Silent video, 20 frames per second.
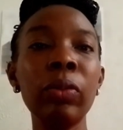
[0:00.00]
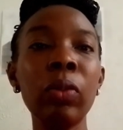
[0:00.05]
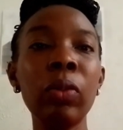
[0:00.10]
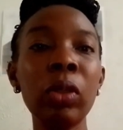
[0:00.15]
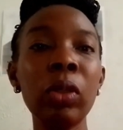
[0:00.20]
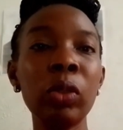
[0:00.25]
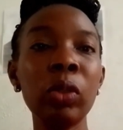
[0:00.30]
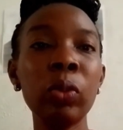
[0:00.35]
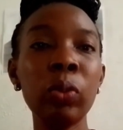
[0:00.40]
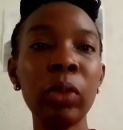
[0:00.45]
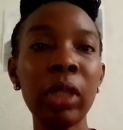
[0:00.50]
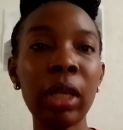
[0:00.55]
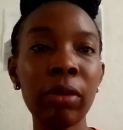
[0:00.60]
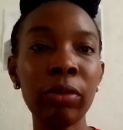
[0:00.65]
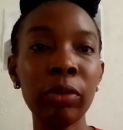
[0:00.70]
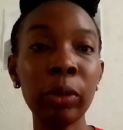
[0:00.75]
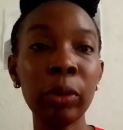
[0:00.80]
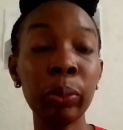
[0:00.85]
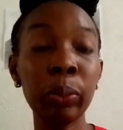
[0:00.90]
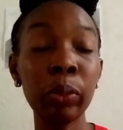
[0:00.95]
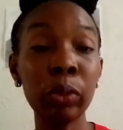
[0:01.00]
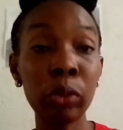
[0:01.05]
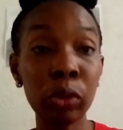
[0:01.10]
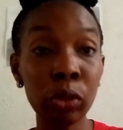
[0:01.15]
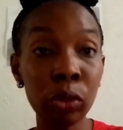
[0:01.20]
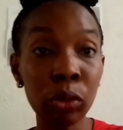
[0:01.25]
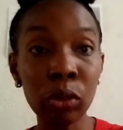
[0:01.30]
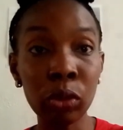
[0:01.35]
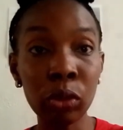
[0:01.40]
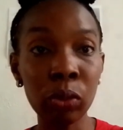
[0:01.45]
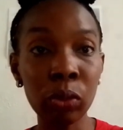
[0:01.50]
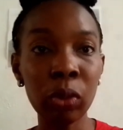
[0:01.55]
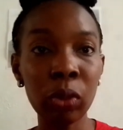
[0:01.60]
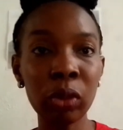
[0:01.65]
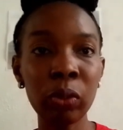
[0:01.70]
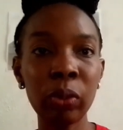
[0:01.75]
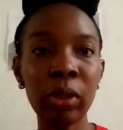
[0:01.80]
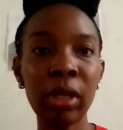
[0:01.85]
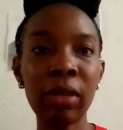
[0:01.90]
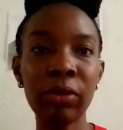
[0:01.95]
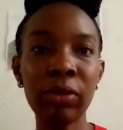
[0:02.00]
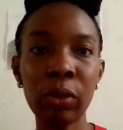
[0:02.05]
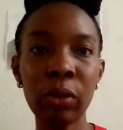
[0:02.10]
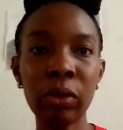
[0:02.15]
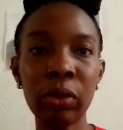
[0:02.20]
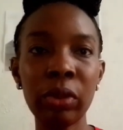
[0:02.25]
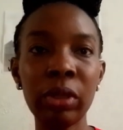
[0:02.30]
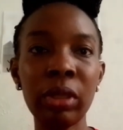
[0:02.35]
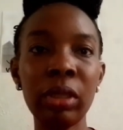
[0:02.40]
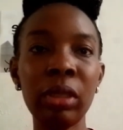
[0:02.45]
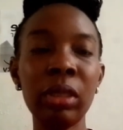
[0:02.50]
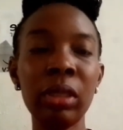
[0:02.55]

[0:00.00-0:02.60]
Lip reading: what we have, reproduce what we have done.